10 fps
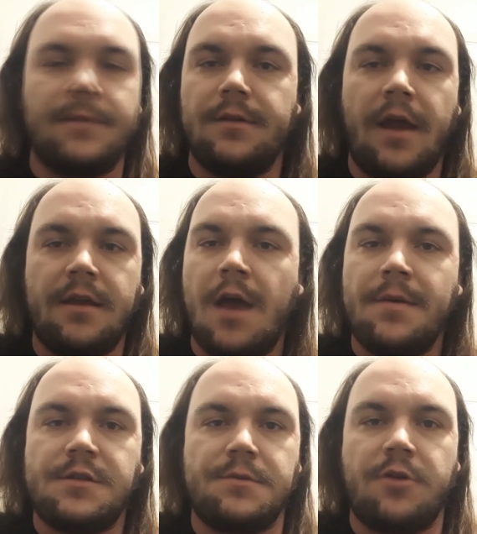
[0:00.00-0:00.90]
Like,
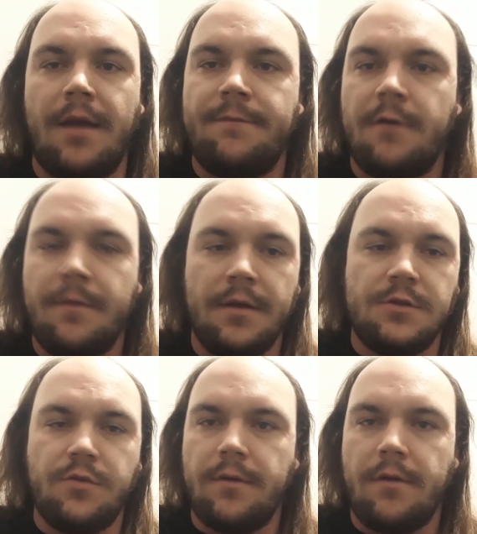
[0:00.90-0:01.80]
comment, subscribe, follow me on
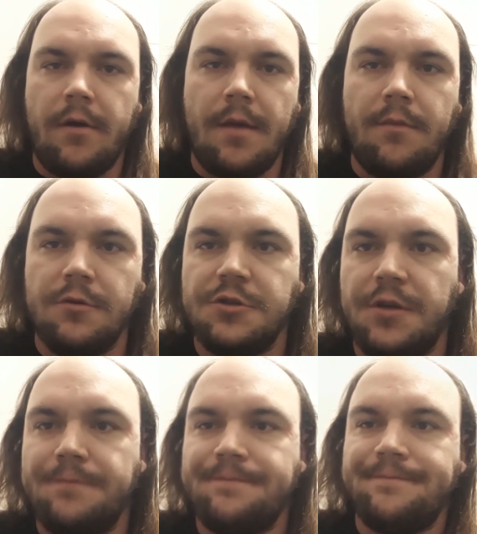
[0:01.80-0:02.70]
Twitter and all that bullshit.